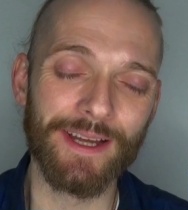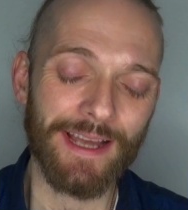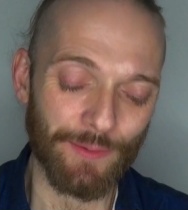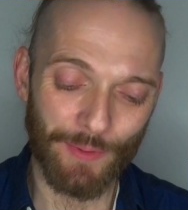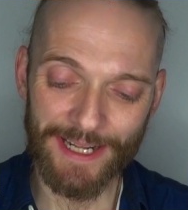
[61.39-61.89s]

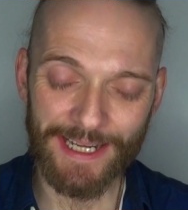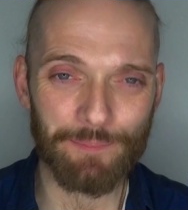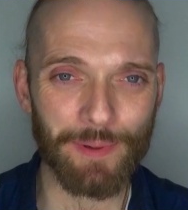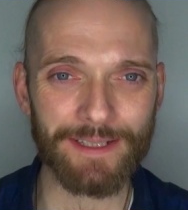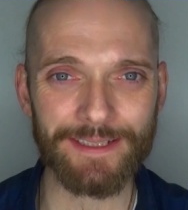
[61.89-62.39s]
And when I
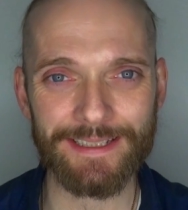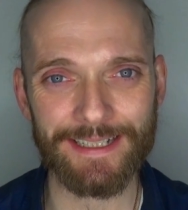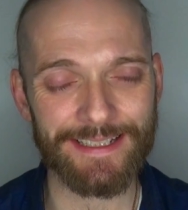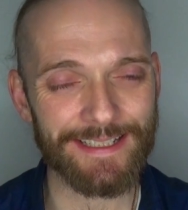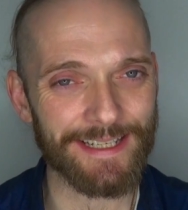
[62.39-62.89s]
get back to
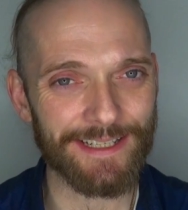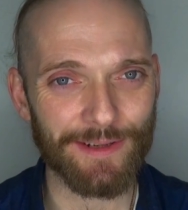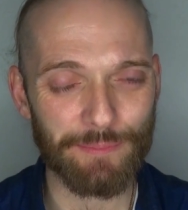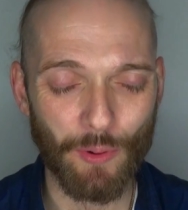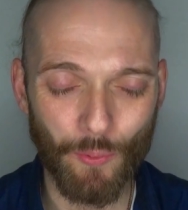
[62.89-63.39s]
Tanzania,
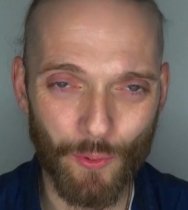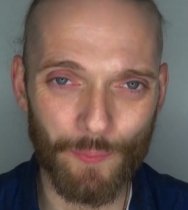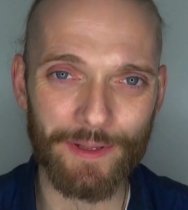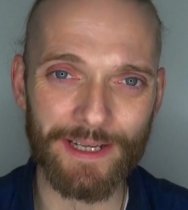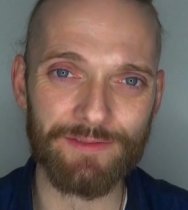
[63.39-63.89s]
I'm
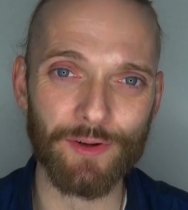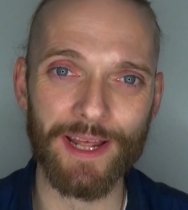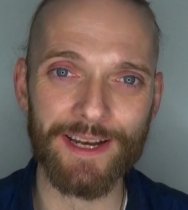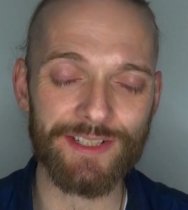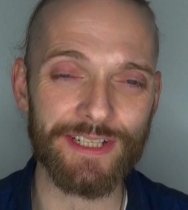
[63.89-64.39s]
hoping I've got
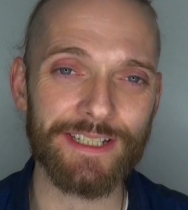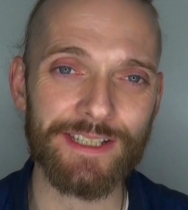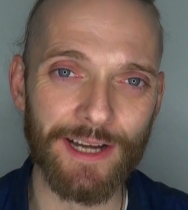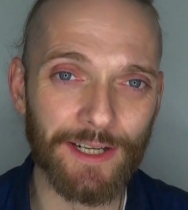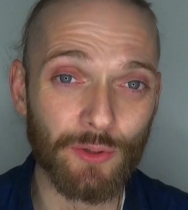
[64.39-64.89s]
energy to
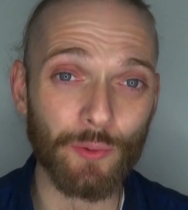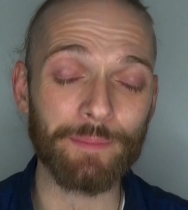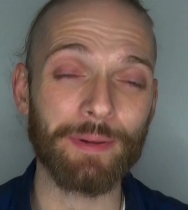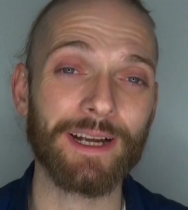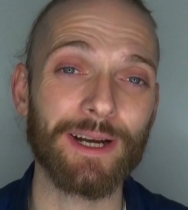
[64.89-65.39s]
start going
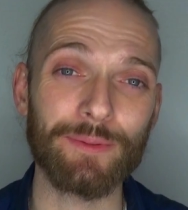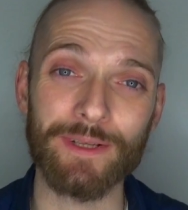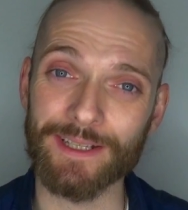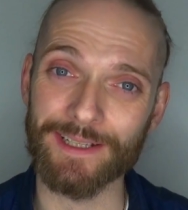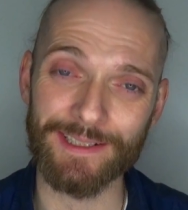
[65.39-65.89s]
back out
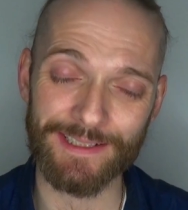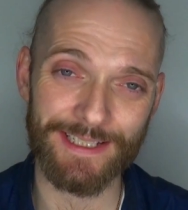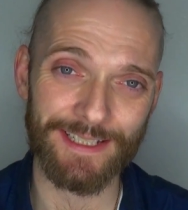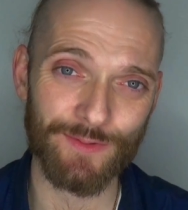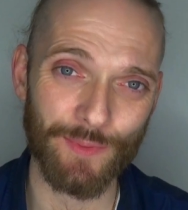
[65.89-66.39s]
again, because
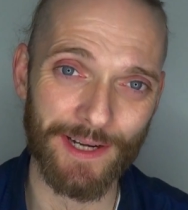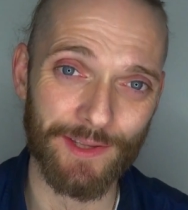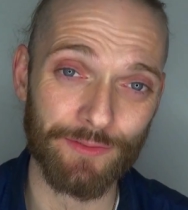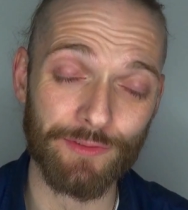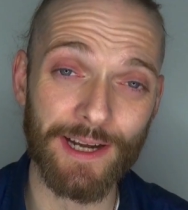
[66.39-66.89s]
that's where I
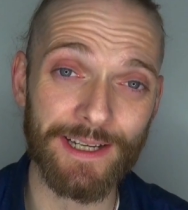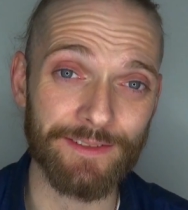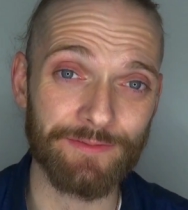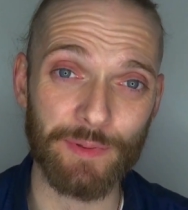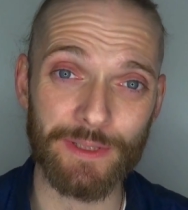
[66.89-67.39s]

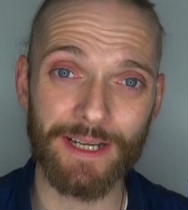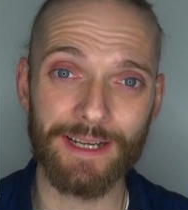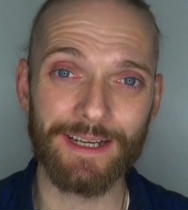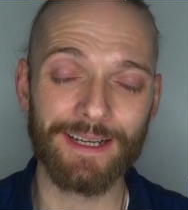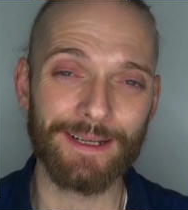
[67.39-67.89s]
thrive. But
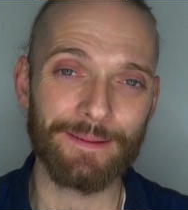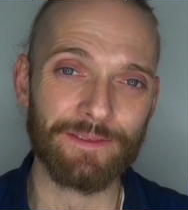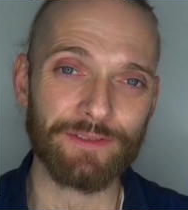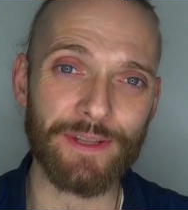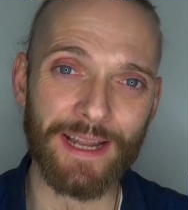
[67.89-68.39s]

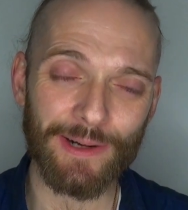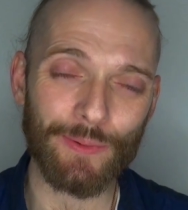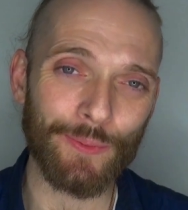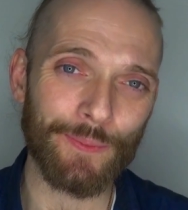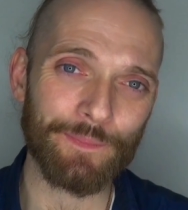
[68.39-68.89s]
for
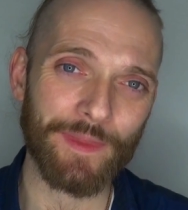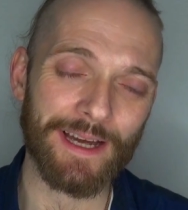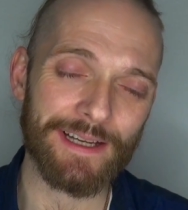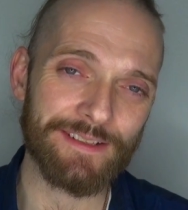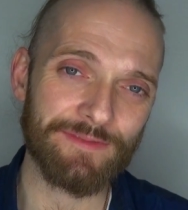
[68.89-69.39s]
now,
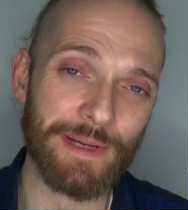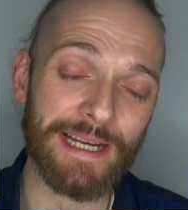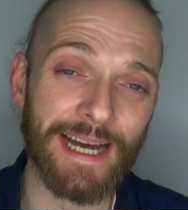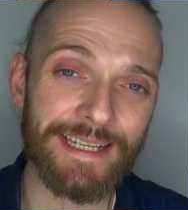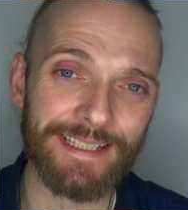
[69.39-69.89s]
I've
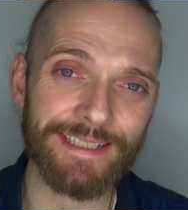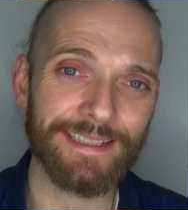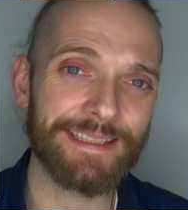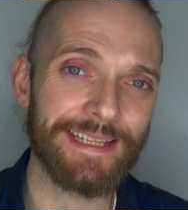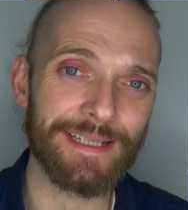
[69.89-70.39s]
been asking the
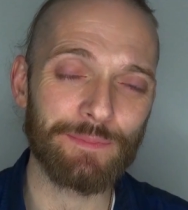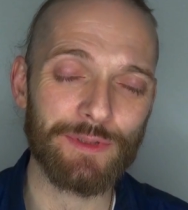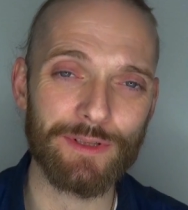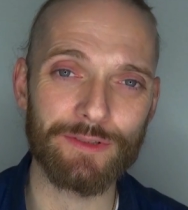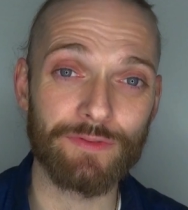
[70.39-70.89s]
team
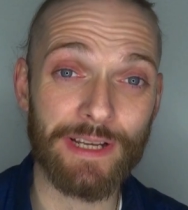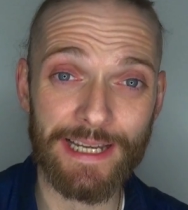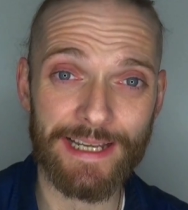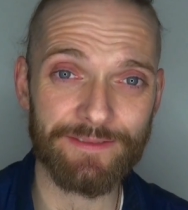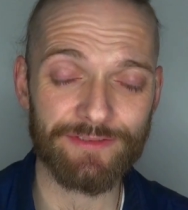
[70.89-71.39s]
to
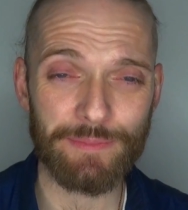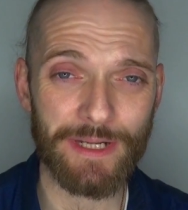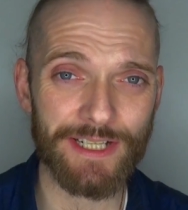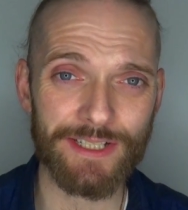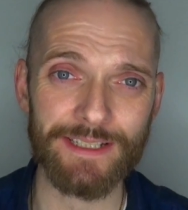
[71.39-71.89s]
relay
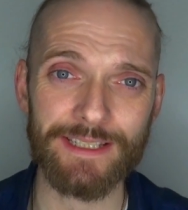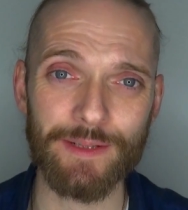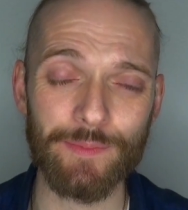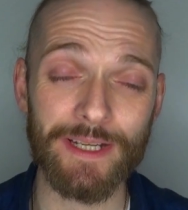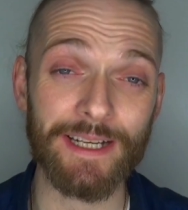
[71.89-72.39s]
information to
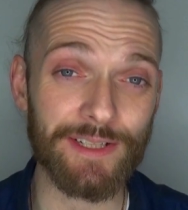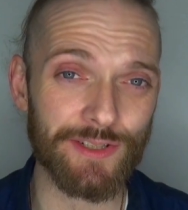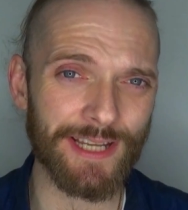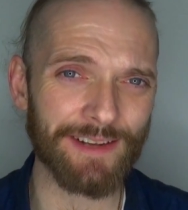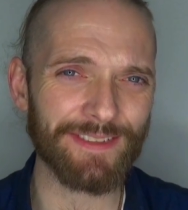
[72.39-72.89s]
me, and I
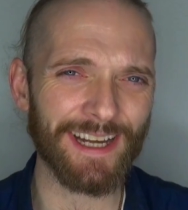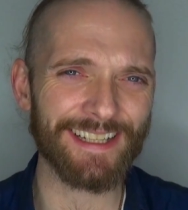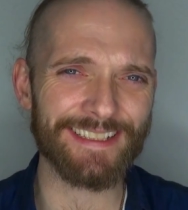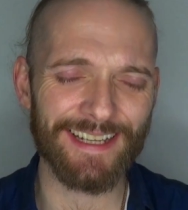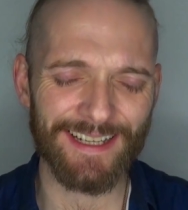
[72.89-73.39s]
just haven't
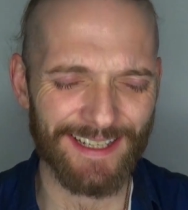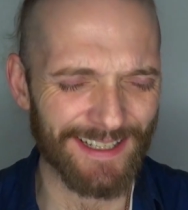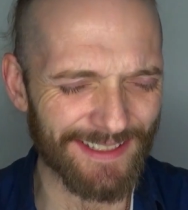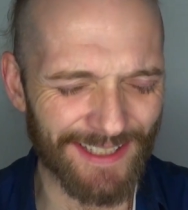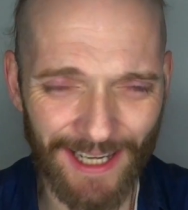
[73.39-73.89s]
had
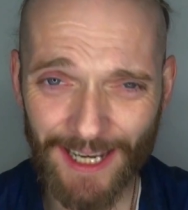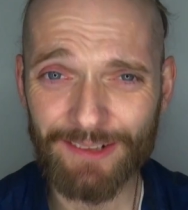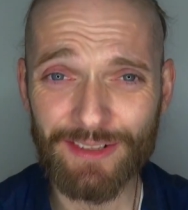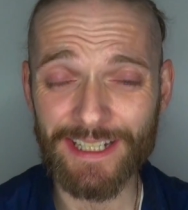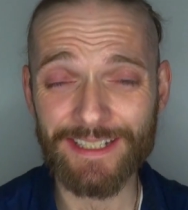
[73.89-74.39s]
the
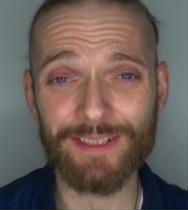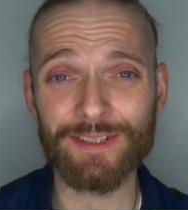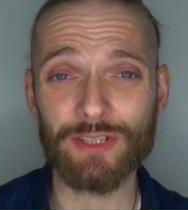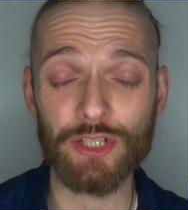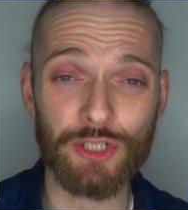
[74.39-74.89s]
clarity
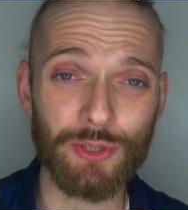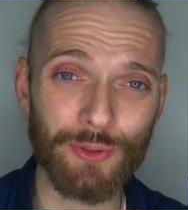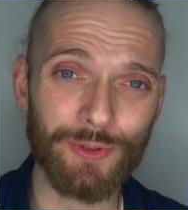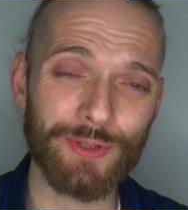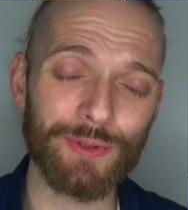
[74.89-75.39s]
to
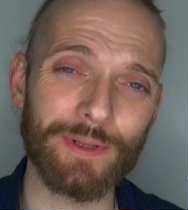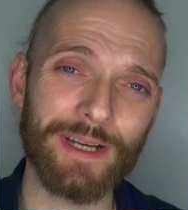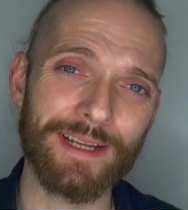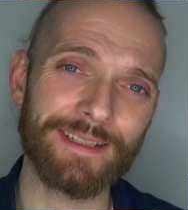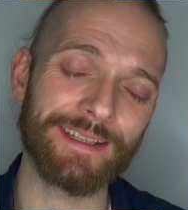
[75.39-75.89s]
show you,
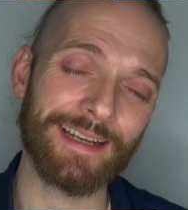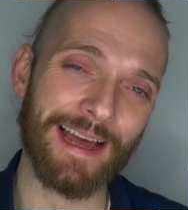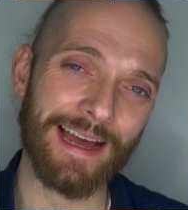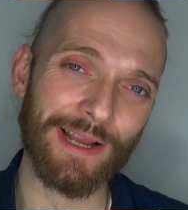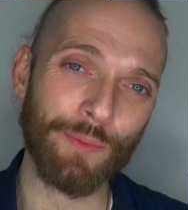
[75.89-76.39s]
and
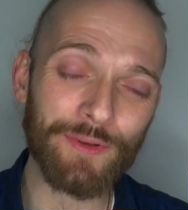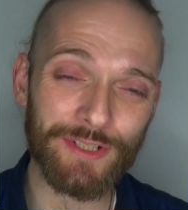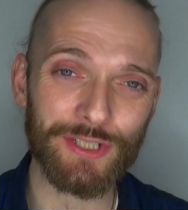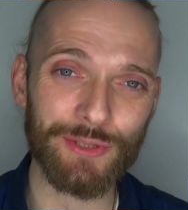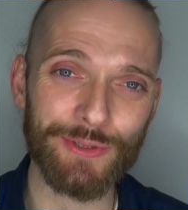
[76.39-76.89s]
I want to
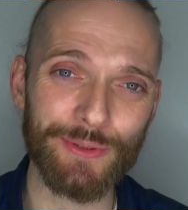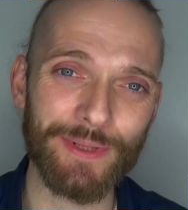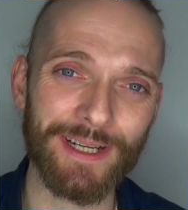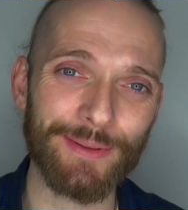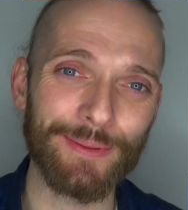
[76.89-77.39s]
show you
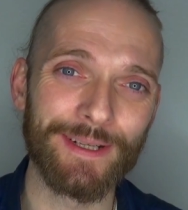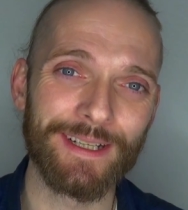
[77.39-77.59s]
now.